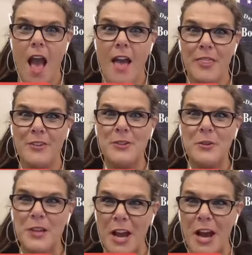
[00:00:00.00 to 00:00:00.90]
There's
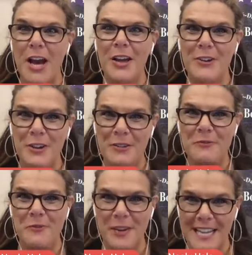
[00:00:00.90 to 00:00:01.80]
only
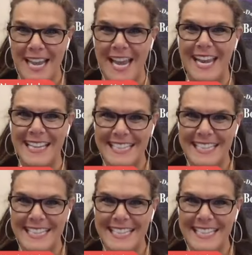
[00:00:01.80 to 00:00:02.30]
148